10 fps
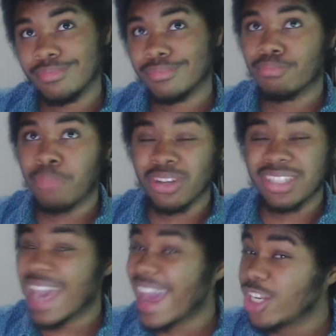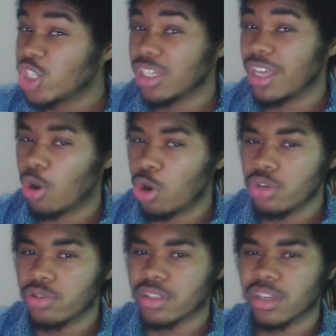potentially
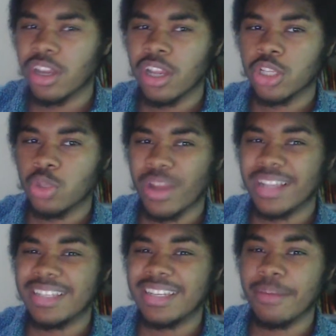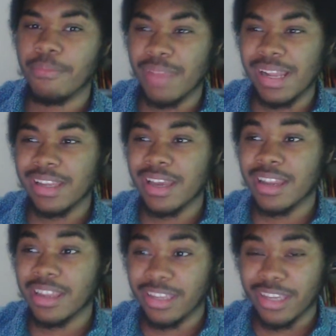120 million
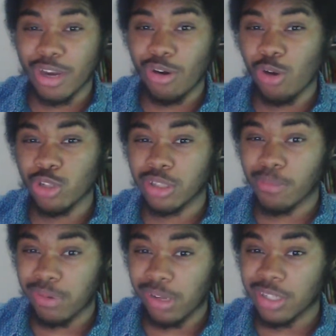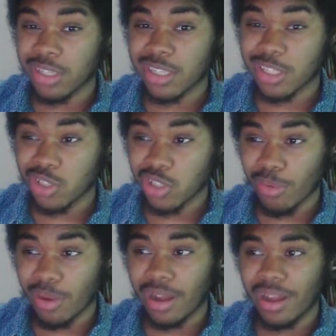euros plus
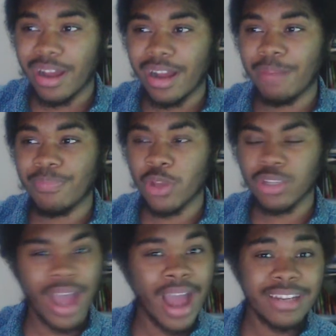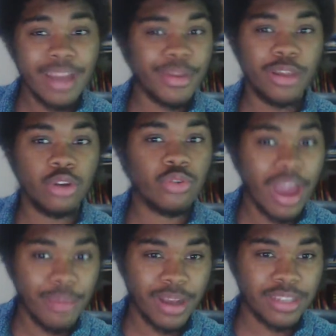summer, because there aren't that many good
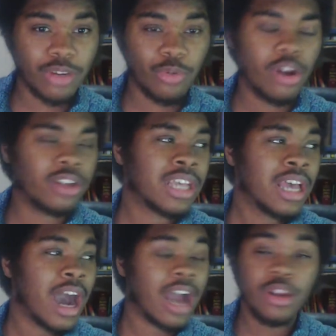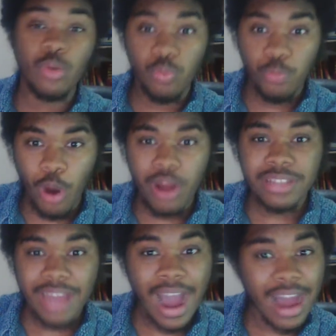right backs in the world, and the ones
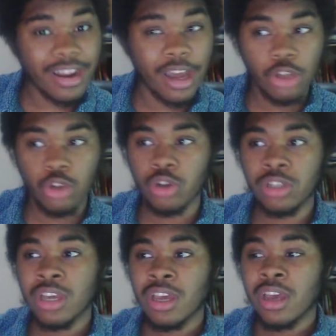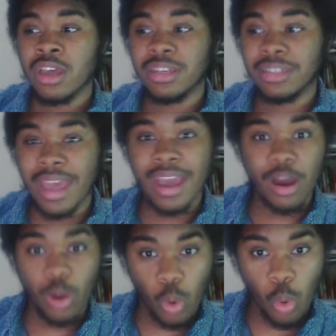that are that good, they
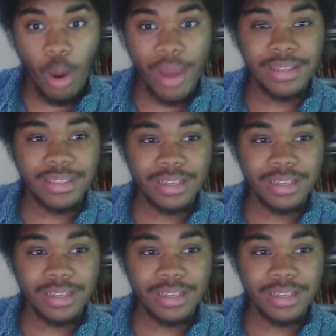are quite